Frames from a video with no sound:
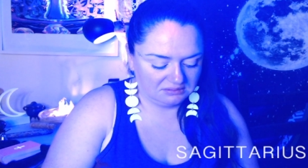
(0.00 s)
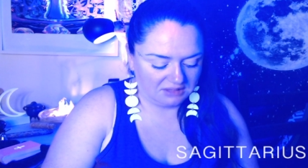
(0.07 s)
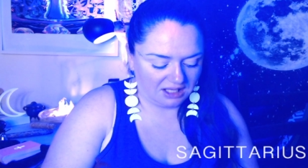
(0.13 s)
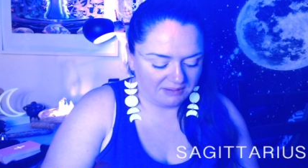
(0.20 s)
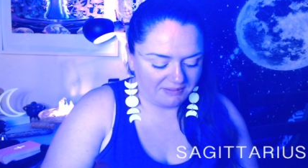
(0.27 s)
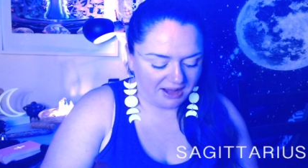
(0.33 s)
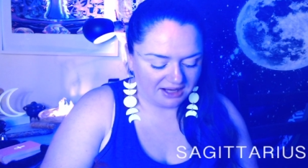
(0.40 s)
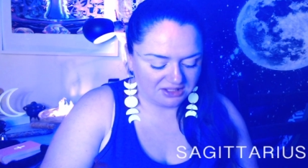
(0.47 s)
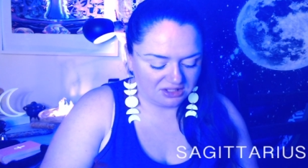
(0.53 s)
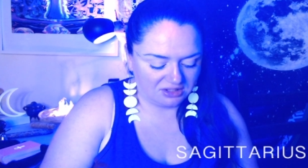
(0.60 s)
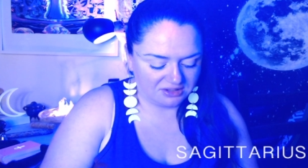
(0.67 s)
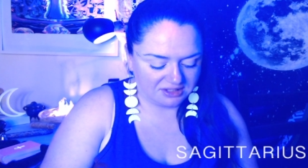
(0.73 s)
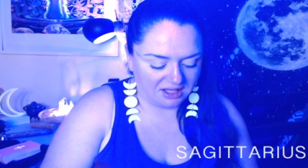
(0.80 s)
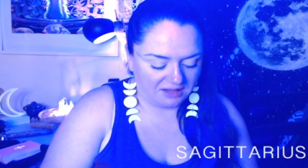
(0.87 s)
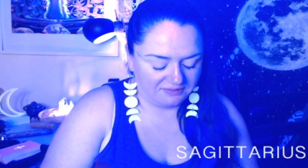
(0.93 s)
imagine
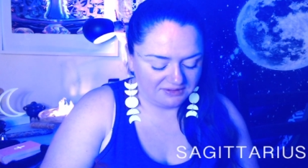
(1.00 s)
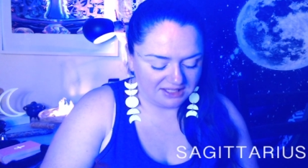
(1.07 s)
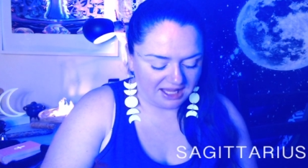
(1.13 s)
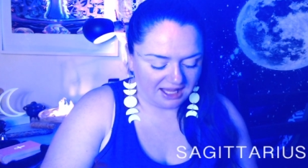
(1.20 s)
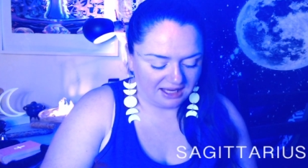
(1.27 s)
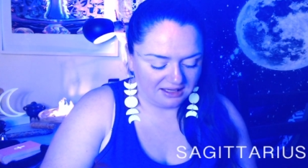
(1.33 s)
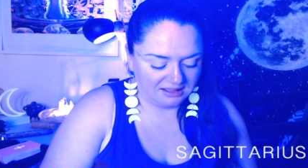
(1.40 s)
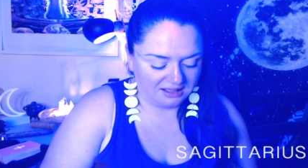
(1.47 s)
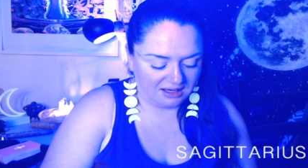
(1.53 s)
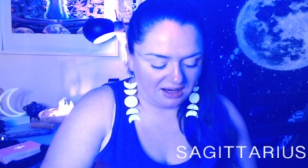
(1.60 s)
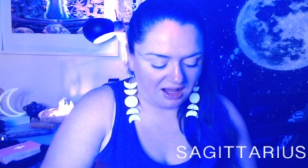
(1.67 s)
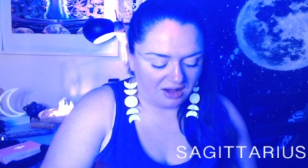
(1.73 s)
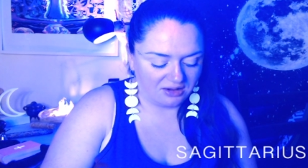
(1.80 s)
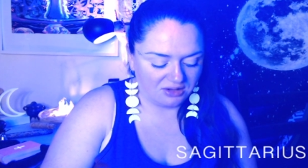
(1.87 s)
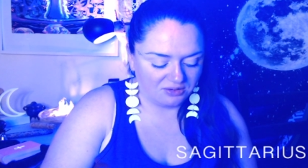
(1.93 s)
yourself dead and how
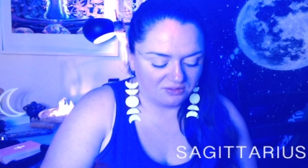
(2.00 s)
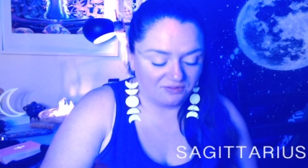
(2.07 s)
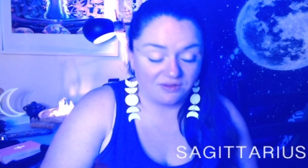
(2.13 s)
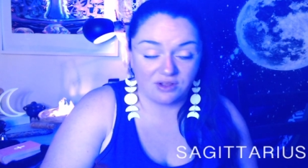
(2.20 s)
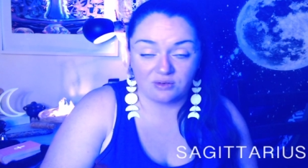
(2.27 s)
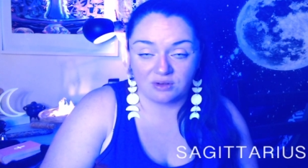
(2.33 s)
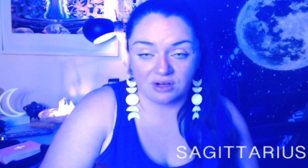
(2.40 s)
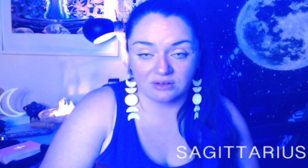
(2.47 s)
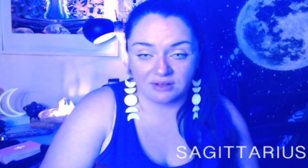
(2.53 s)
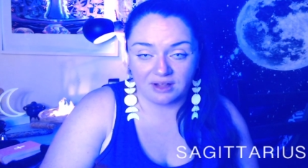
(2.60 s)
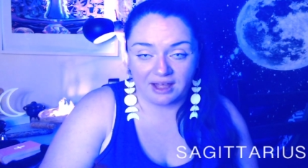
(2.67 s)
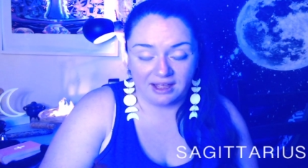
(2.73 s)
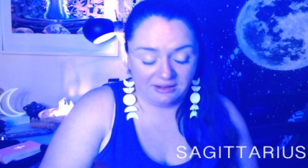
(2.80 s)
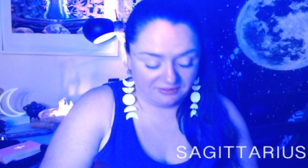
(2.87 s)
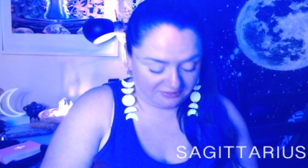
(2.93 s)
you view your life.
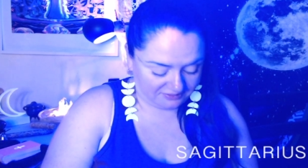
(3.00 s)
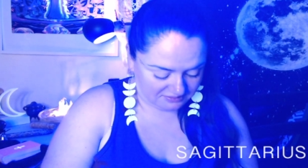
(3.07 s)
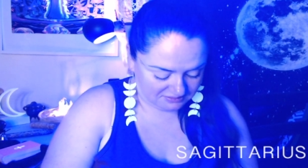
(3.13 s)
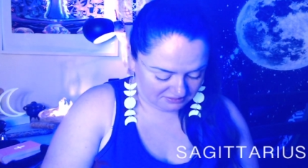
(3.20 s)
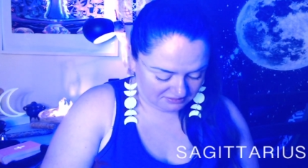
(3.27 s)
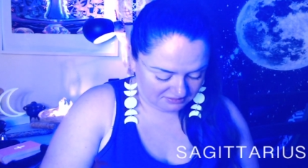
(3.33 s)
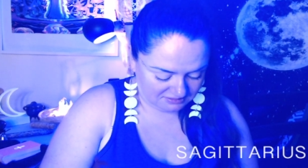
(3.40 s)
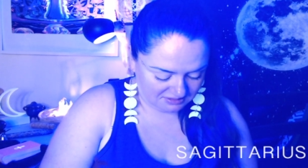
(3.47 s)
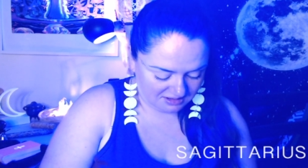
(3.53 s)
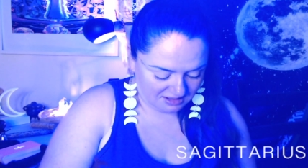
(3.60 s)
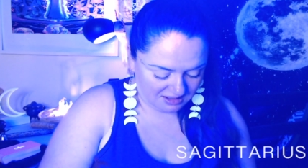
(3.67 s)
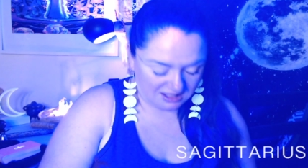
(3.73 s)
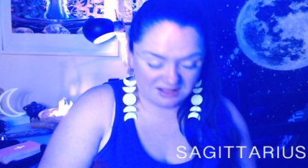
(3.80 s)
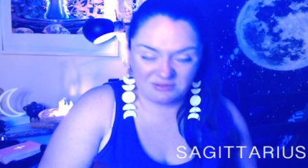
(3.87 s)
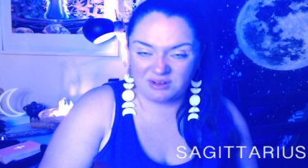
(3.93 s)

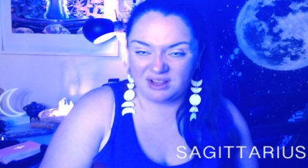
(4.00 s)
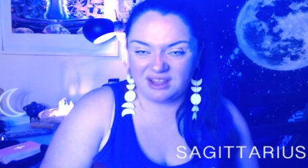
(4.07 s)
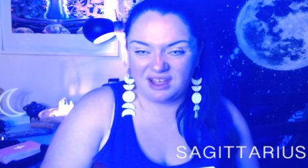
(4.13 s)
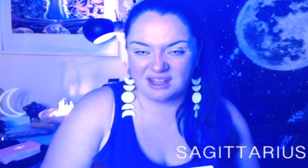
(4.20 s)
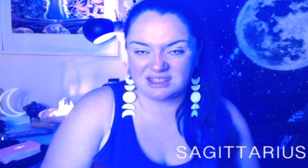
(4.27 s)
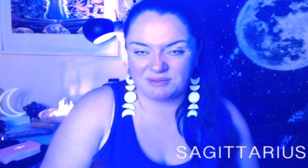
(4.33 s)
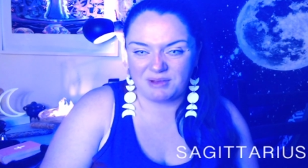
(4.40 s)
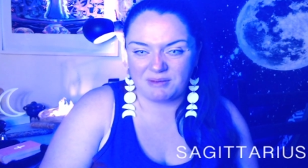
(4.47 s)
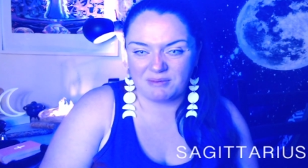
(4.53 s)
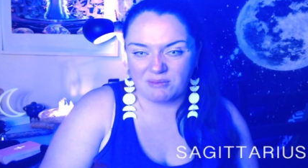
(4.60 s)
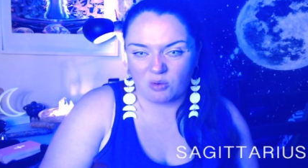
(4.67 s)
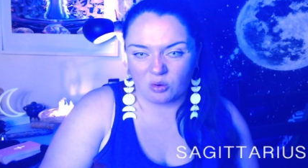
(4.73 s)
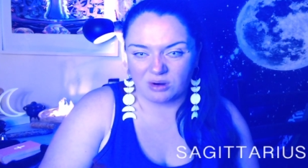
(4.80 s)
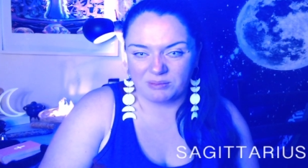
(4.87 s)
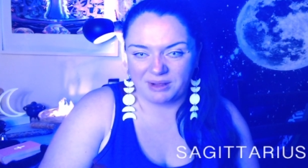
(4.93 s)
It's really, it's a bit
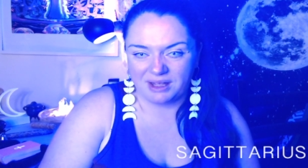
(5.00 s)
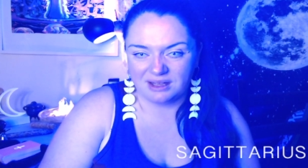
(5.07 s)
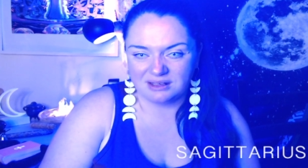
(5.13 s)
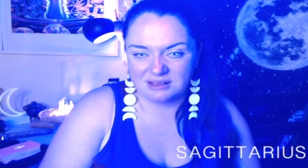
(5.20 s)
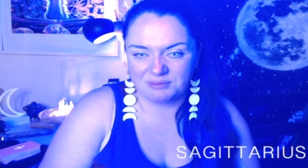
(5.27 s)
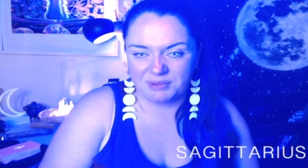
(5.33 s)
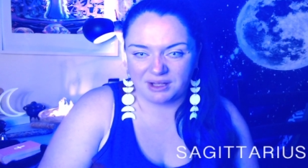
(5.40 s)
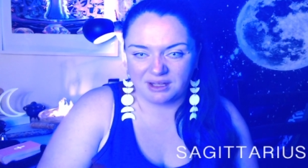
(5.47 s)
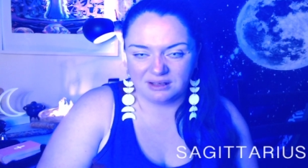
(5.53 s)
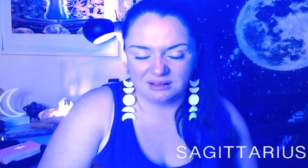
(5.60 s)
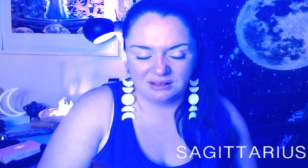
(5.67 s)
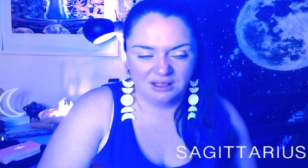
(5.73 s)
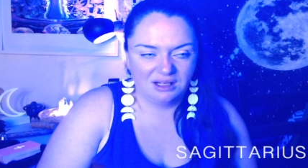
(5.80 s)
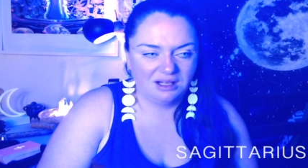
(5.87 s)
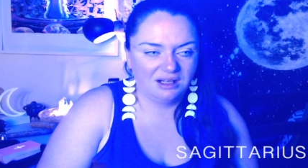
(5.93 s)
morbid, but,
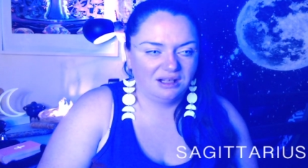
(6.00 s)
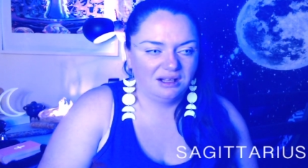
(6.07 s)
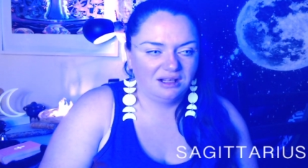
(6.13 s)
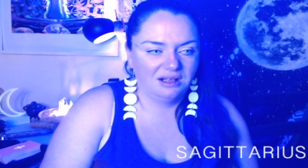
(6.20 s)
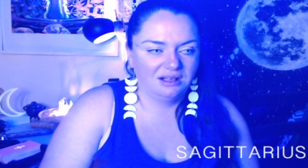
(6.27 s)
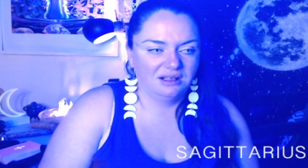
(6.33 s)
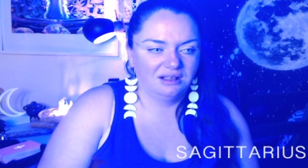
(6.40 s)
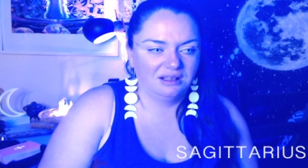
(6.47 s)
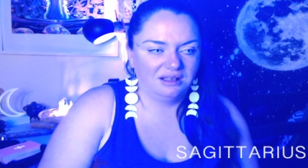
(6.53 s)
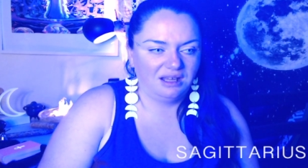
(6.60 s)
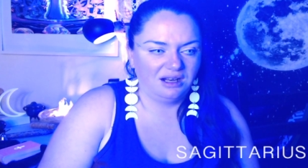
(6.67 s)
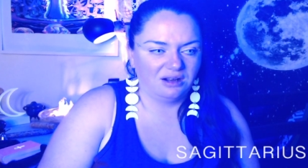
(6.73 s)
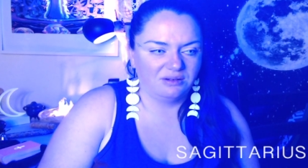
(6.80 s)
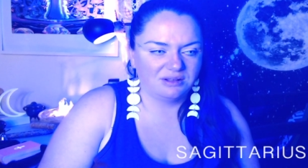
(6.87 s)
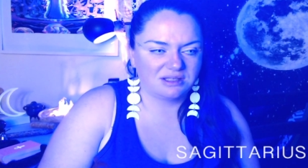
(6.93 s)
you
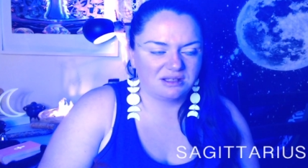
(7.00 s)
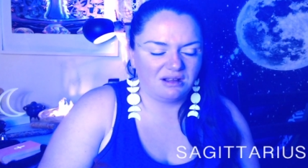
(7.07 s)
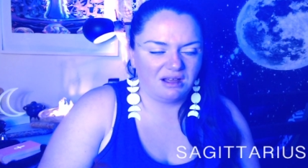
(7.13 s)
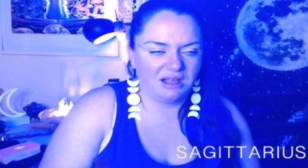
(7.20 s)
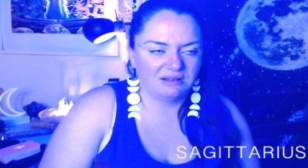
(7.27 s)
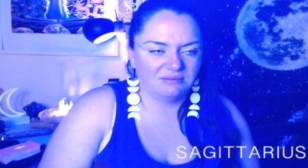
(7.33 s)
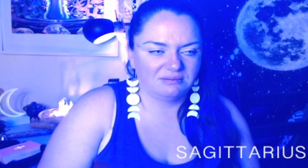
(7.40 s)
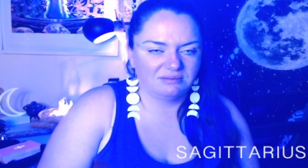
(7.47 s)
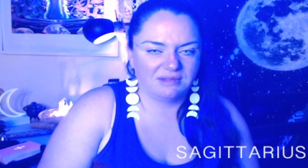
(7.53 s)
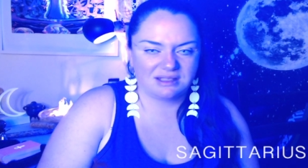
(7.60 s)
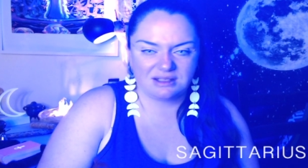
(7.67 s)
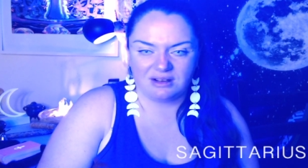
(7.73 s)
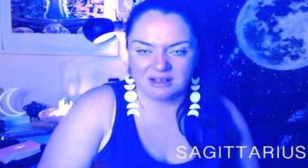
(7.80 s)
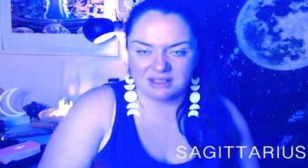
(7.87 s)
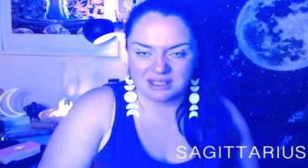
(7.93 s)
know, it's not
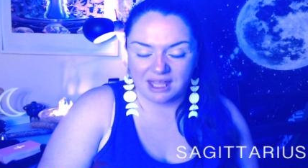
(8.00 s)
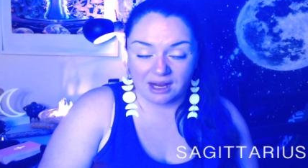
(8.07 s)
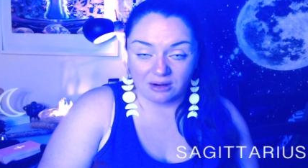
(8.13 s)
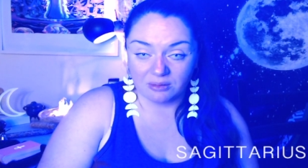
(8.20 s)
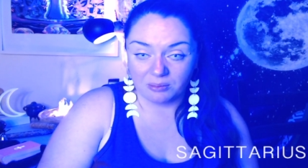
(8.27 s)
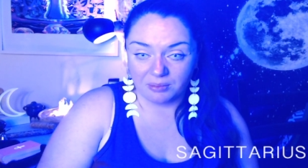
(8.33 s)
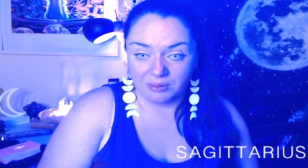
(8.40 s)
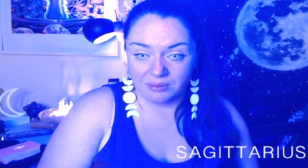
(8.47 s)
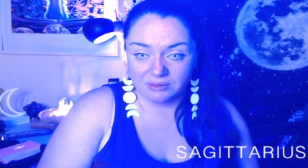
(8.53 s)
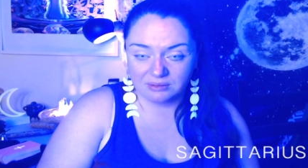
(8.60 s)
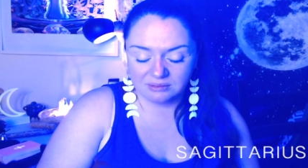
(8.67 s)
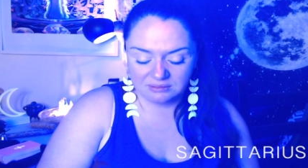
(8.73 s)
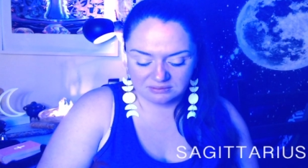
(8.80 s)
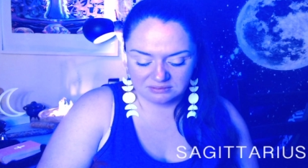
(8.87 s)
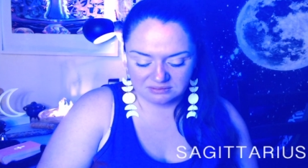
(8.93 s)
terrible,
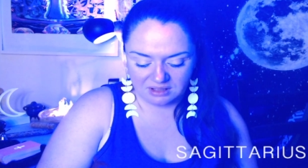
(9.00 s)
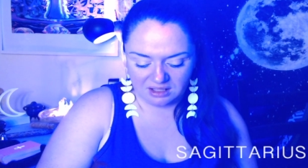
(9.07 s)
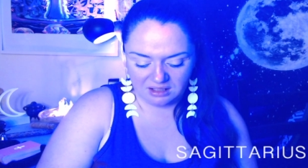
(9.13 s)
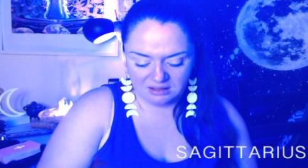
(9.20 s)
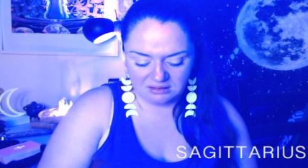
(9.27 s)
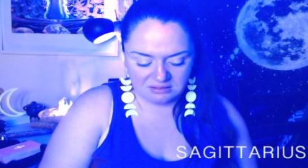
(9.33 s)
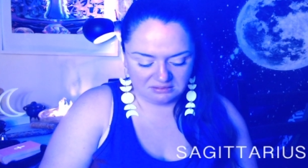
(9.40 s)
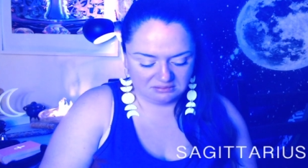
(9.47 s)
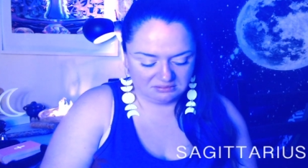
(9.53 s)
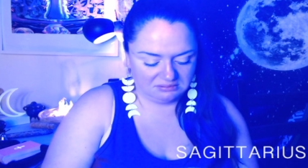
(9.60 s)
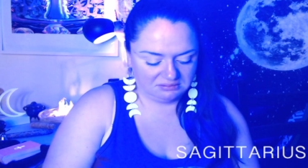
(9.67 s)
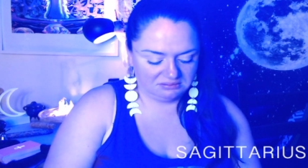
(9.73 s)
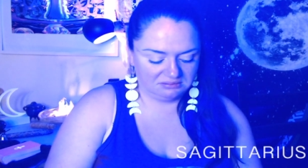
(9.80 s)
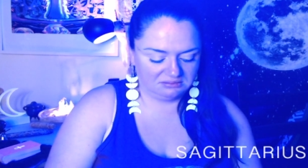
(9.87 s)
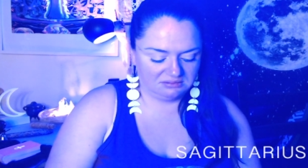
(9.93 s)
right,
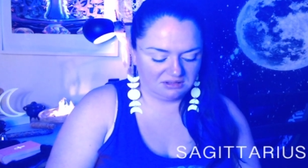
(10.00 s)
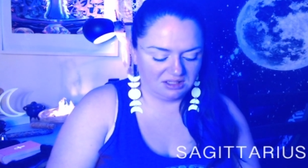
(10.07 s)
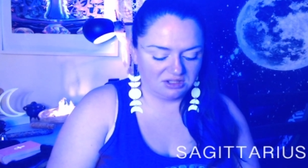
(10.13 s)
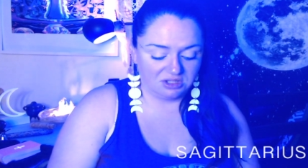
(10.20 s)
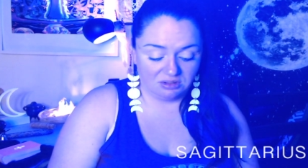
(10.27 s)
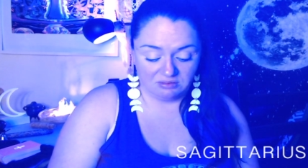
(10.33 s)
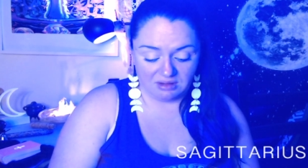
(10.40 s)
to do